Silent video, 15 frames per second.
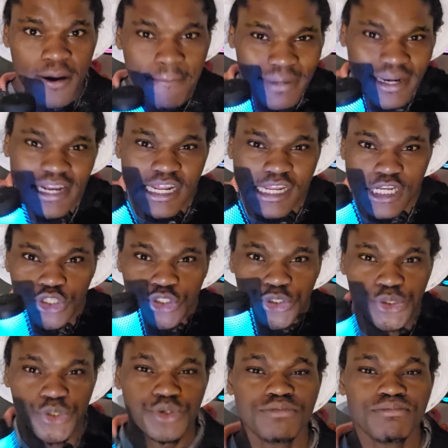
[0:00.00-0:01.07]
But it didn't
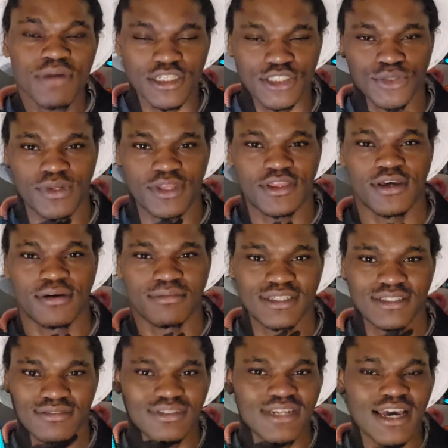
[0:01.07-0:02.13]
do much with them.
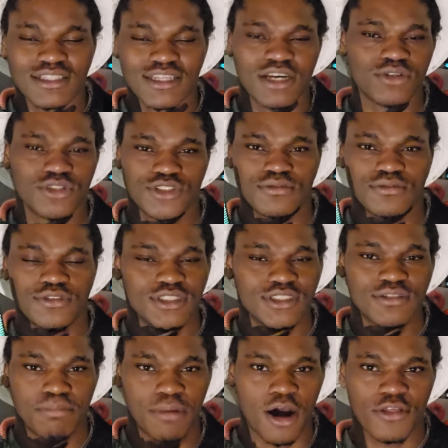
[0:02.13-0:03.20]
And that was
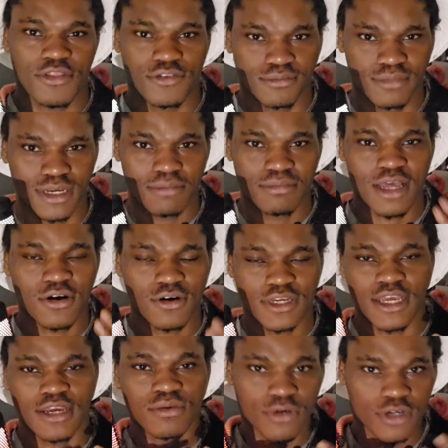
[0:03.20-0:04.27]
just bothered me. I'm like,
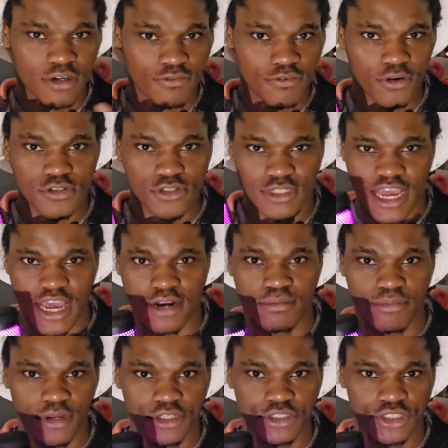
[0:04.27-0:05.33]
okay, we're going to focus on Adam,
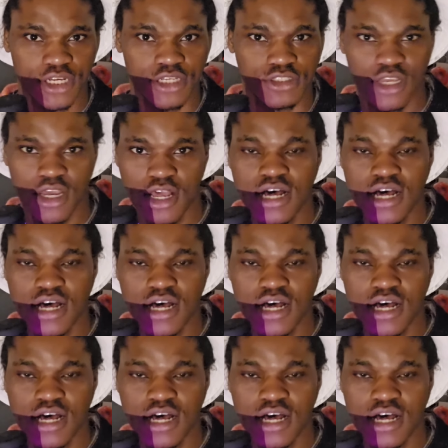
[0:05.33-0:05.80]
Bree, and Chase.